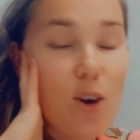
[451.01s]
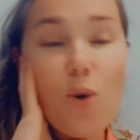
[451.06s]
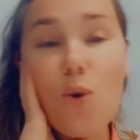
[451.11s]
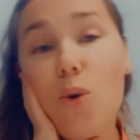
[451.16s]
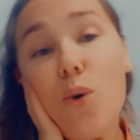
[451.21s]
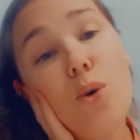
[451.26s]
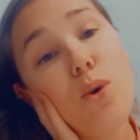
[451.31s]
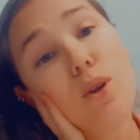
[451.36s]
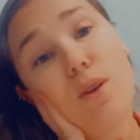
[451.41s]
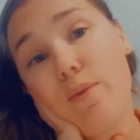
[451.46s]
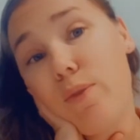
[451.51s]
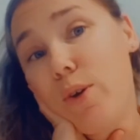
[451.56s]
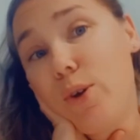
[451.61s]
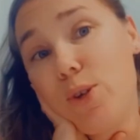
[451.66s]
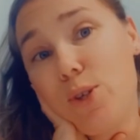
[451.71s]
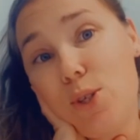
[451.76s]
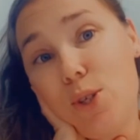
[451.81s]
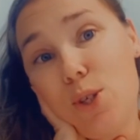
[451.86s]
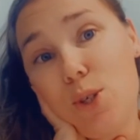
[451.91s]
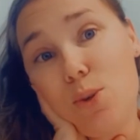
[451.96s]
All of
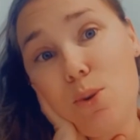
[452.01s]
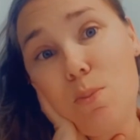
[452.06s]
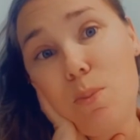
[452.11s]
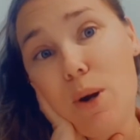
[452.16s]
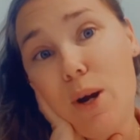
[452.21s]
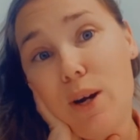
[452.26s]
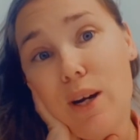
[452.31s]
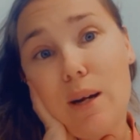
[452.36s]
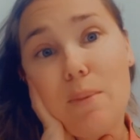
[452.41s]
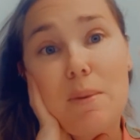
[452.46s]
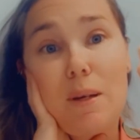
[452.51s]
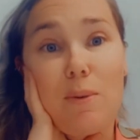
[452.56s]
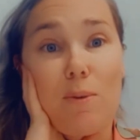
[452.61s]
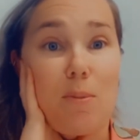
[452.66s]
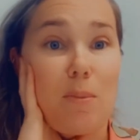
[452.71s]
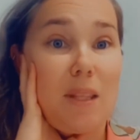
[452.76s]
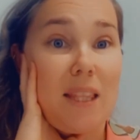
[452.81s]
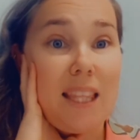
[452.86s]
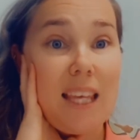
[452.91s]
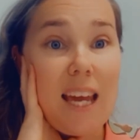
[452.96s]
those usual programming will
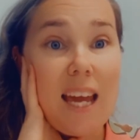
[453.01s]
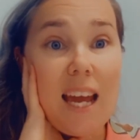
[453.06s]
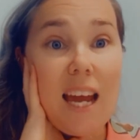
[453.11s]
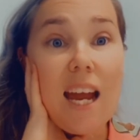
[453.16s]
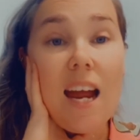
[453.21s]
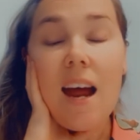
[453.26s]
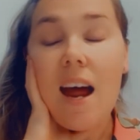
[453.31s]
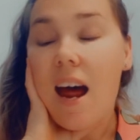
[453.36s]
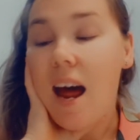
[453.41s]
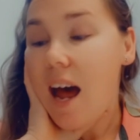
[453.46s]
be there.